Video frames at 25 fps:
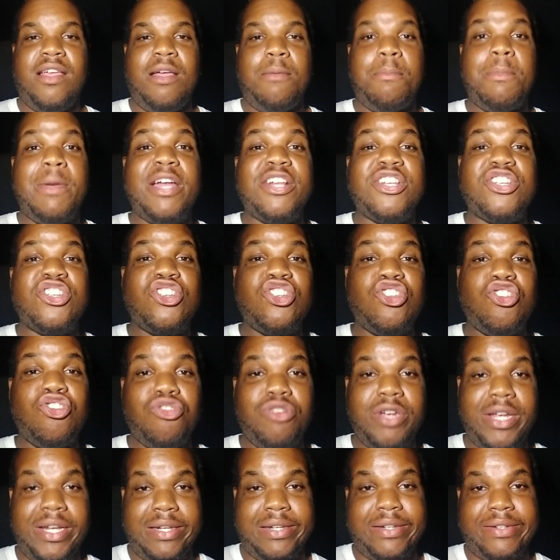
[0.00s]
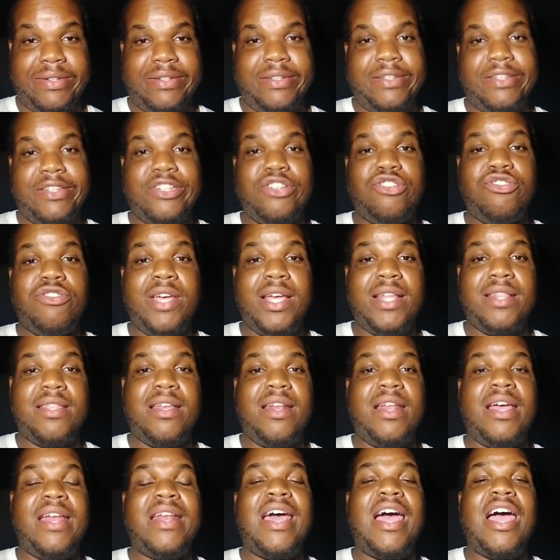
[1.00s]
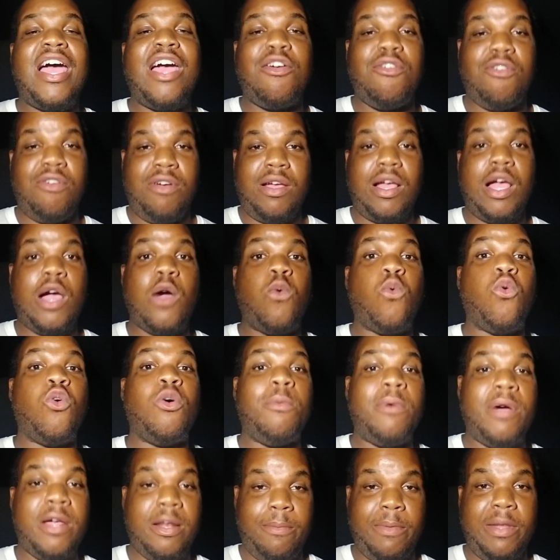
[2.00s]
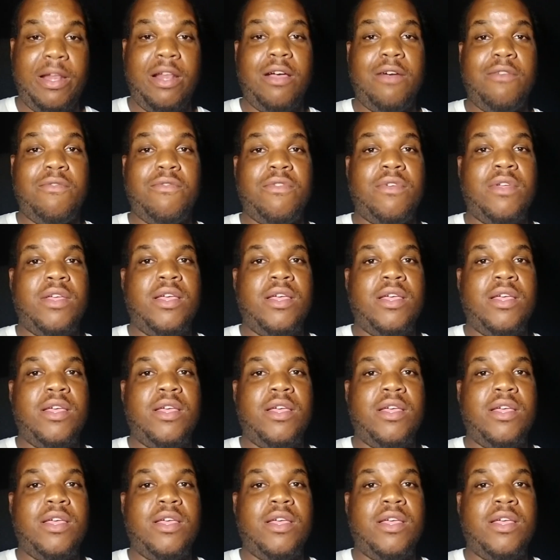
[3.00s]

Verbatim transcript: Man straight, straighter than arrow, a woman me love.